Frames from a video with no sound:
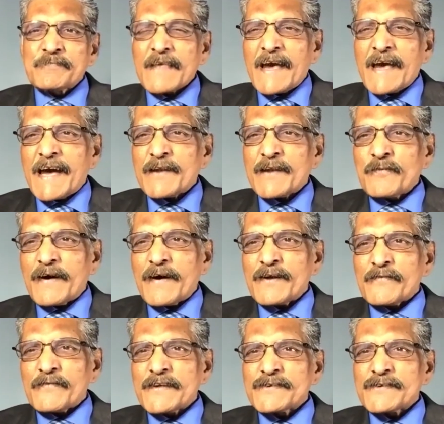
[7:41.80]
one
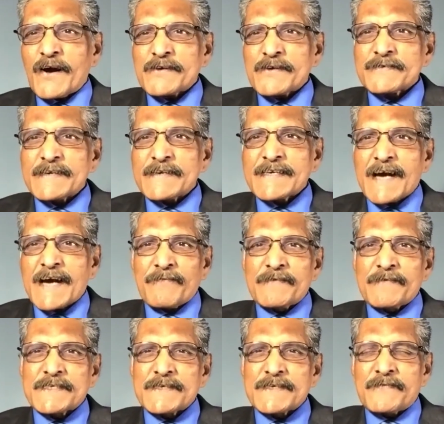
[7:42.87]
of the doctor in
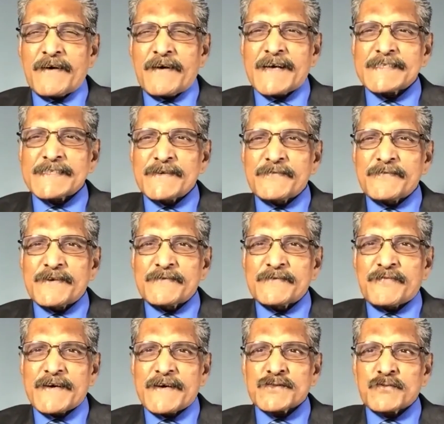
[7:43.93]
Coventry was, he would
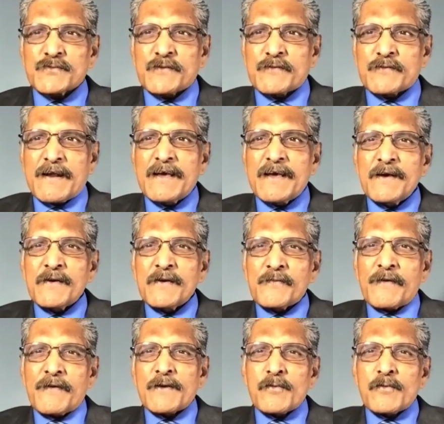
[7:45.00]
first word,
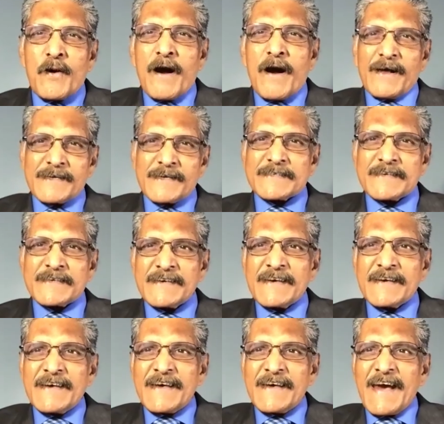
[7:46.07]
what do you want?
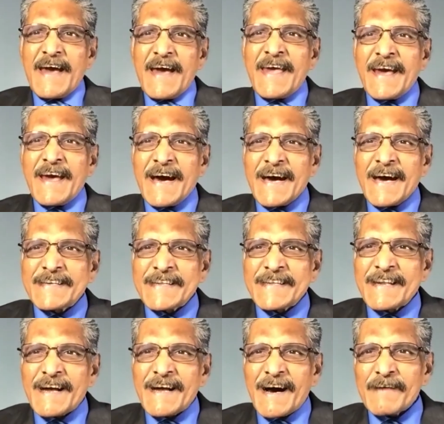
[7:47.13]

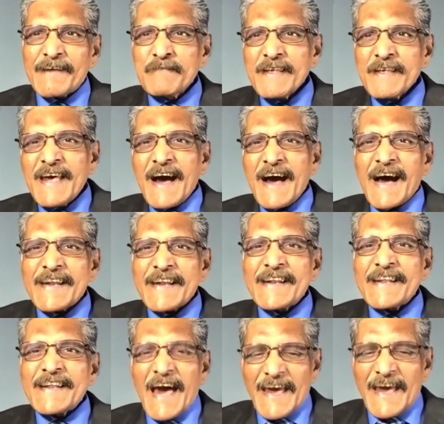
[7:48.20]
You know, I
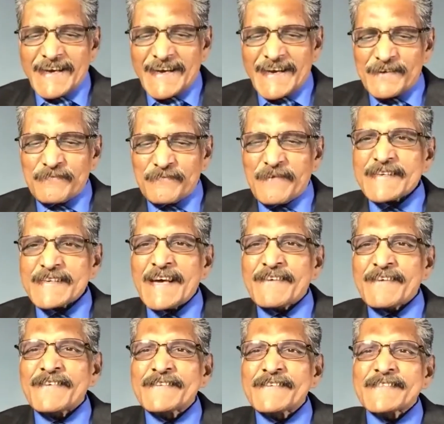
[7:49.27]
didn't like it, but I
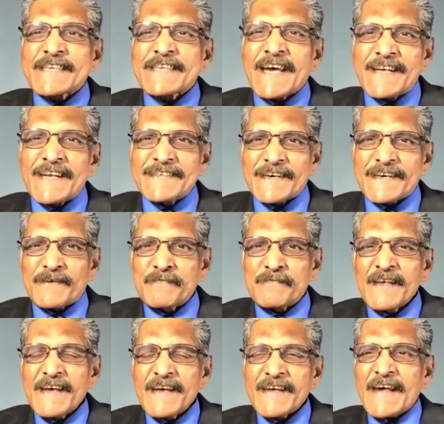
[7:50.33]
could change him.
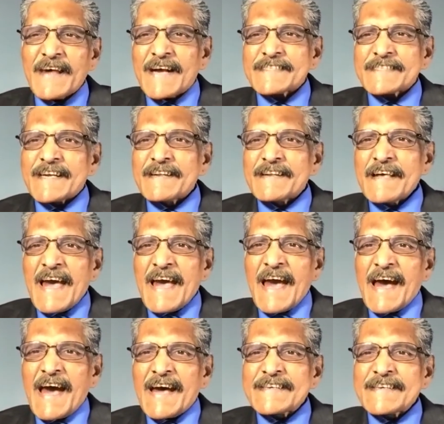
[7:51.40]
That's it.
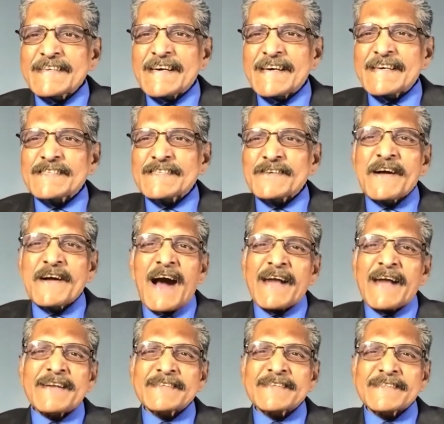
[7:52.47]
And so
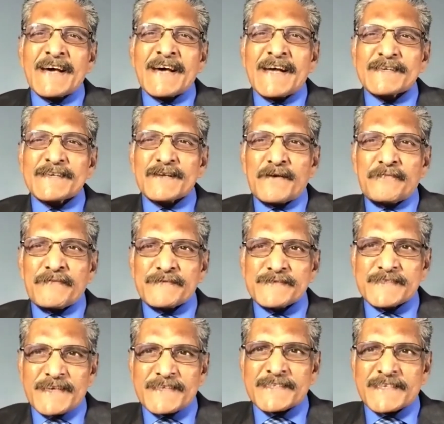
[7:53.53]
God is not a
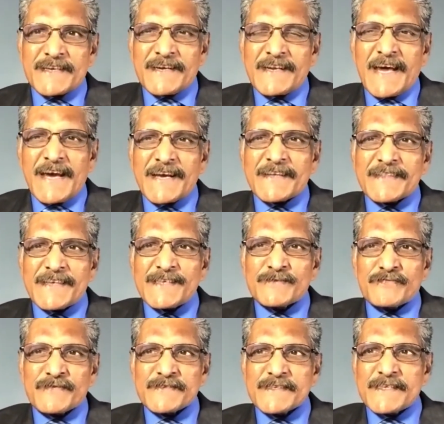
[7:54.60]
physician like these
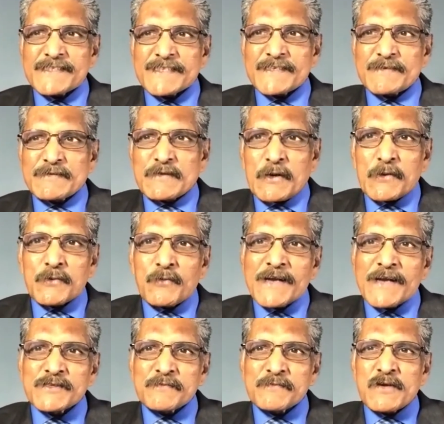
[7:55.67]
physicians who don't
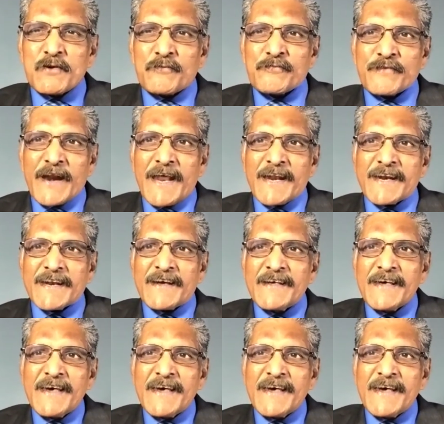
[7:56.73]
want to be your friend.